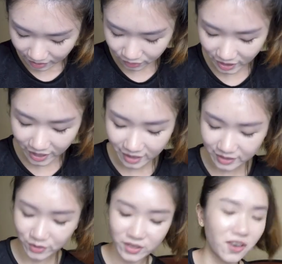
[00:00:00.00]
Okay,
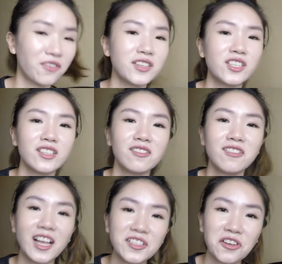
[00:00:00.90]
so the original,
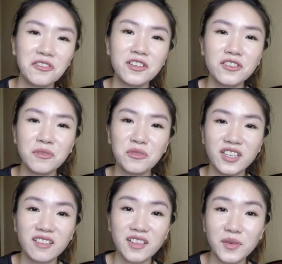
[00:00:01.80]
last original
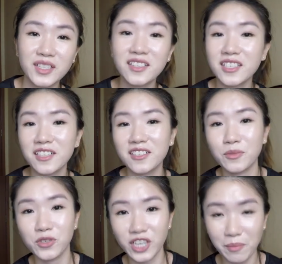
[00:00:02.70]
product that was inside this
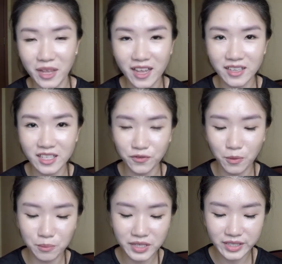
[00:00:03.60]
project pen is
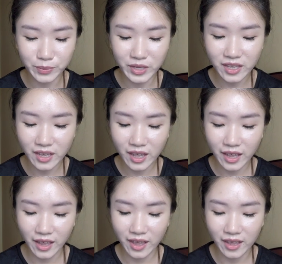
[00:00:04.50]
from Burt's Bees,
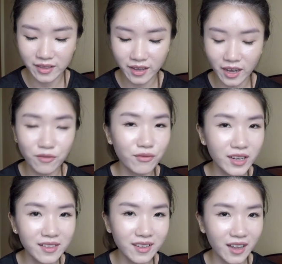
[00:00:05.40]
and I
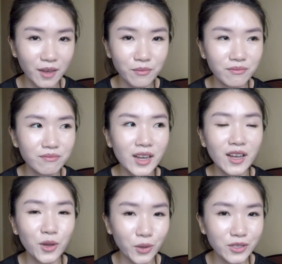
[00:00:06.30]
really think I'm
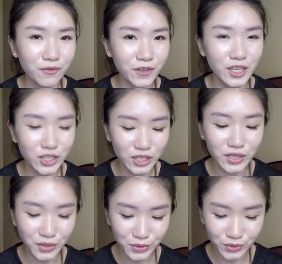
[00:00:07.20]
going to finish this
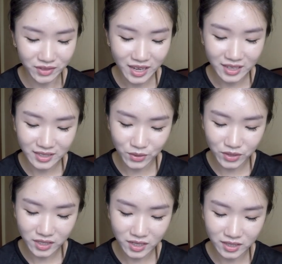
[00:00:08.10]
soon. So
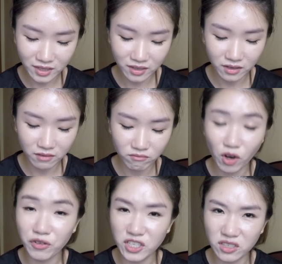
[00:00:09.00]
this is the
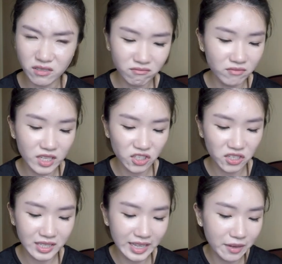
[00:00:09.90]
original. It's
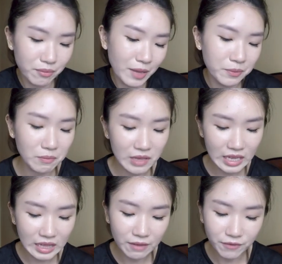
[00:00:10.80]
just like
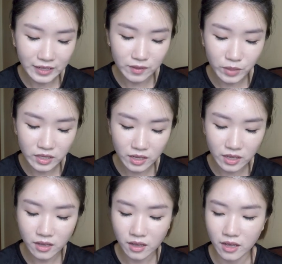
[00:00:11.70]
peppermint and vitamin
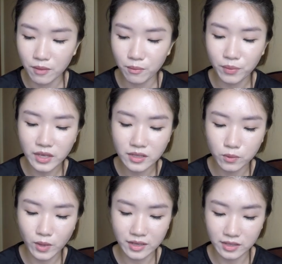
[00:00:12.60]
E,
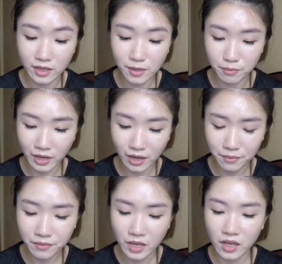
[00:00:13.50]
beeswax lip
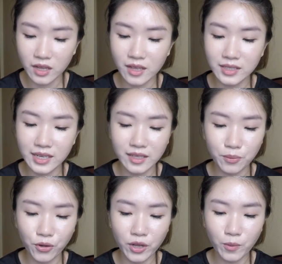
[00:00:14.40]
balm. It's at the
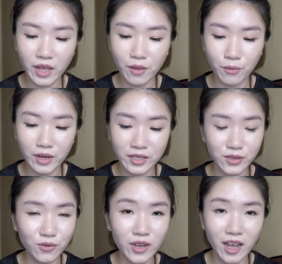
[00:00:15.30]
point where when I
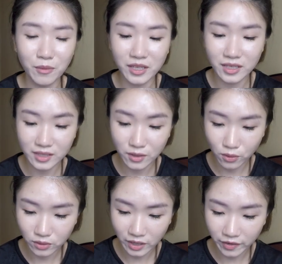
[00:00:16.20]
screw it up, it doesn't
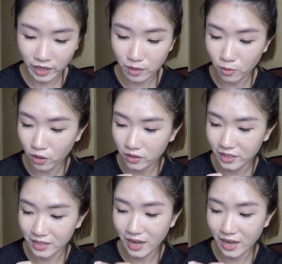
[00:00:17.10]
go down anymore. There's an